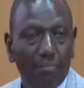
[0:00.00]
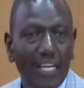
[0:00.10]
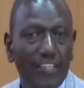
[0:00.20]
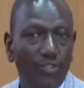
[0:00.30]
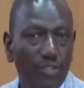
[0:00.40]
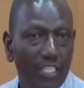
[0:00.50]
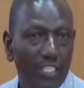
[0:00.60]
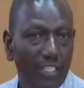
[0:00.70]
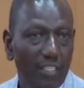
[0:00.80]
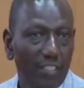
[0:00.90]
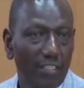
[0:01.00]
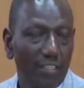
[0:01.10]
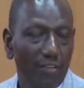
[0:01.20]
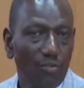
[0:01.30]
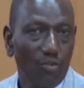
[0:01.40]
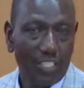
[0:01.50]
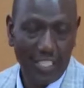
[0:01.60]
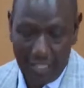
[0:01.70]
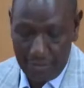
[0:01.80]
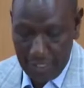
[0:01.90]
by doing what
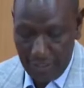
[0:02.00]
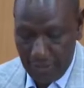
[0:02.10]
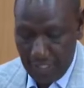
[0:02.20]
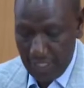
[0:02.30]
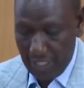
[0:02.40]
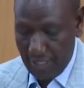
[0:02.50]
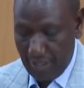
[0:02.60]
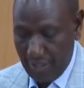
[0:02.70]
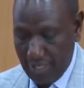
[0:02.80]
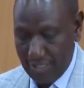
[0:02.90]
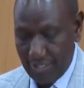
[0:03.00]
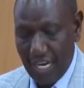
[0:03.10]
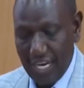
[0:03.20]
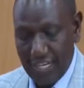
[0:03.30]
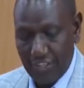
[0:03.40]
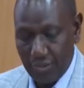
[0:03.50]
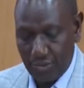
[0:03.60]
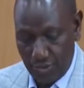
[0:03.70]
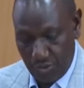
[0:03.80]
the government of Kenya has hired you to